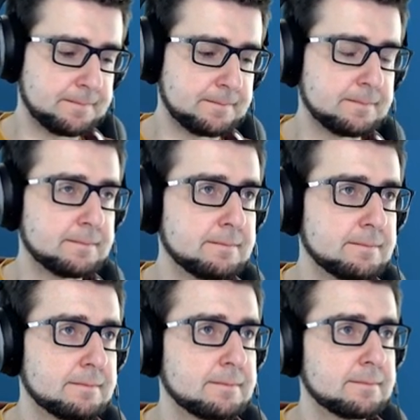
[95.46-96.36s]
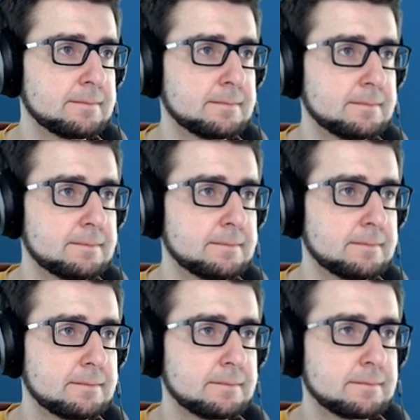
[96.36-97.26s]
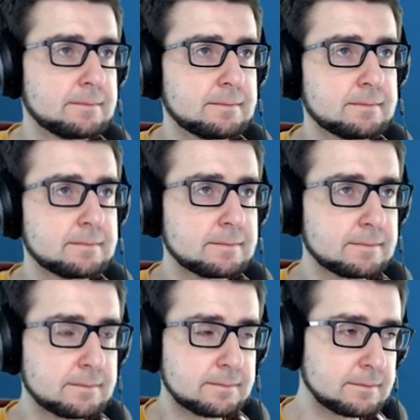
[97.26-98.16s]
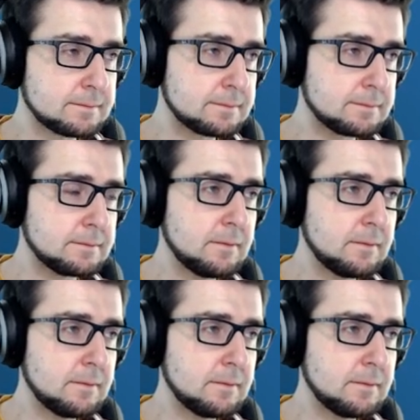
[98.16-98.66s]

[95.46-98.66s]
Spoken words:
(silence)